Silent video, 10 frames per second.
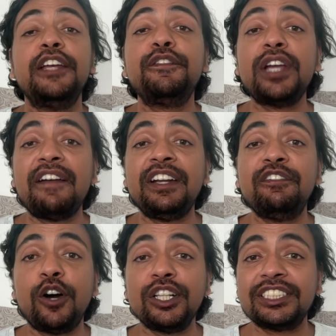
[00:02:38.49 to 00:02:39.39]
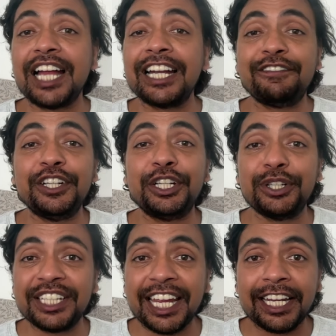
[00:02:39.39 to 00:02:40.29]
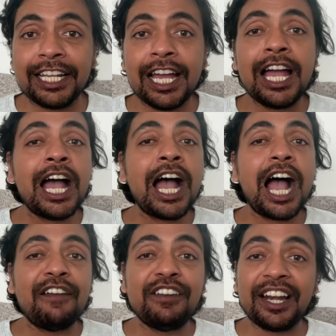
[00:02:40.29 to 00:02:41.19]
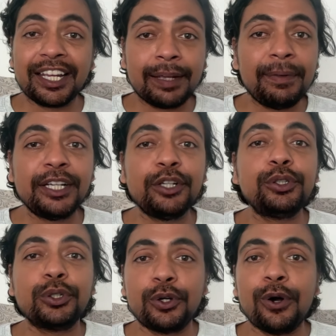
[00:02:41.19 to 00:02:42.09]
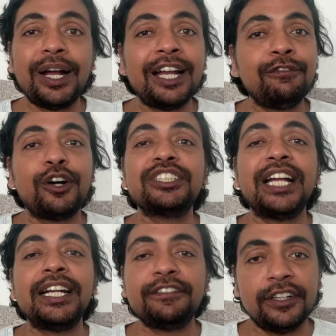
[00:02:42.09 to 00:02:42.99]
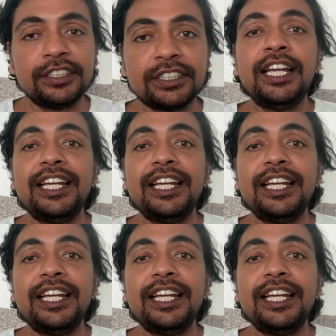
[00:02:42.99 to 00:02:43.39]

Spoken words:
If you haven't watched that video yet, I will recommend you to go and watch that first.